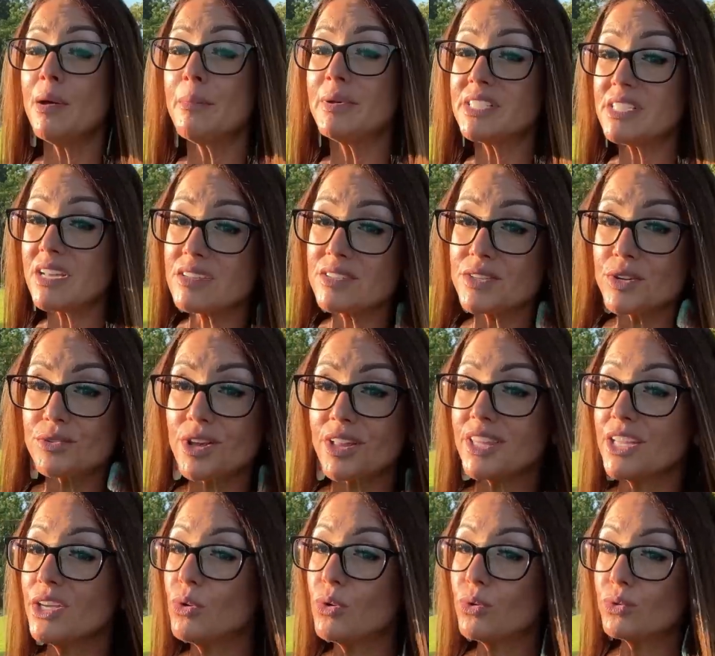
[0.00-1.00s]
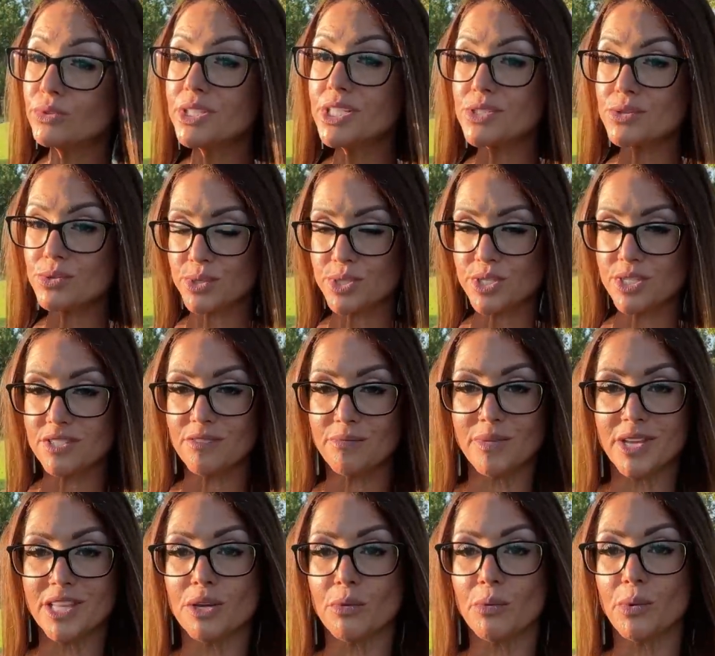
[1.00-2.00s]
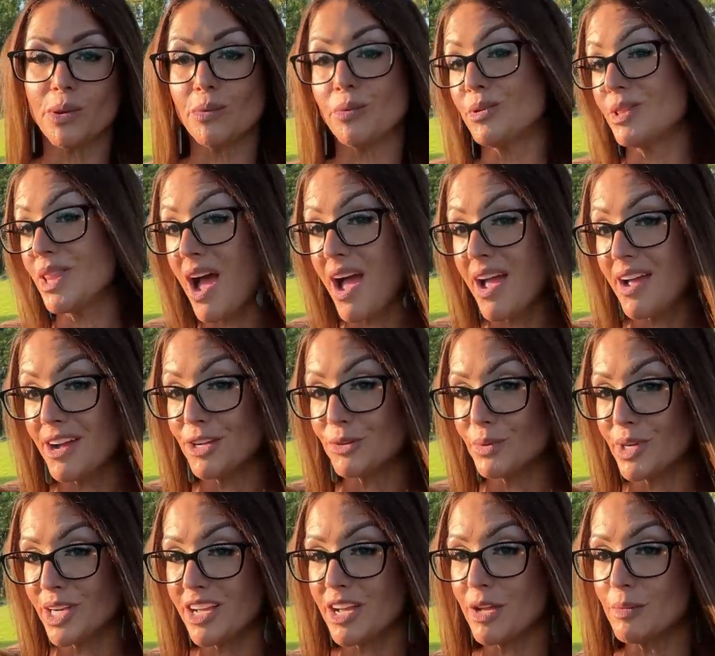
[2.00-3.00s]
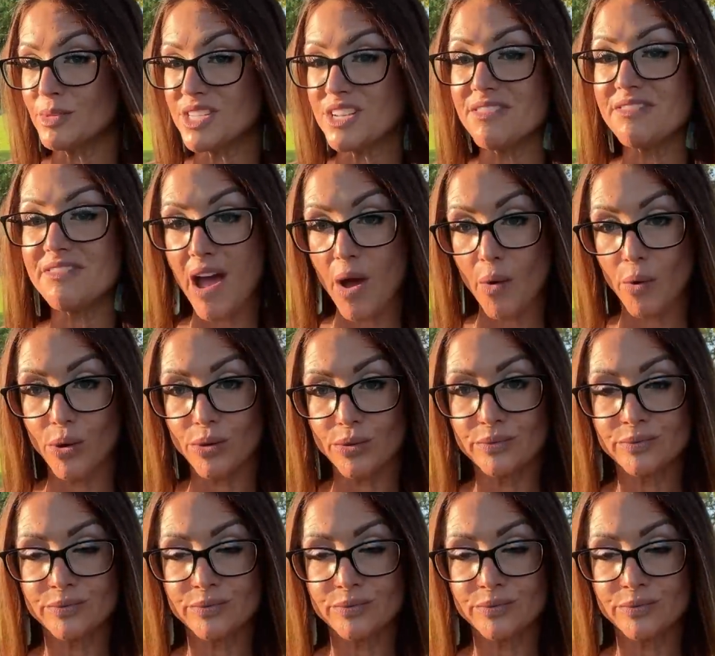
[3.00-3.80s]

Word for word: But ducks are not the only sources of meat that we rely on when it comes to fowl.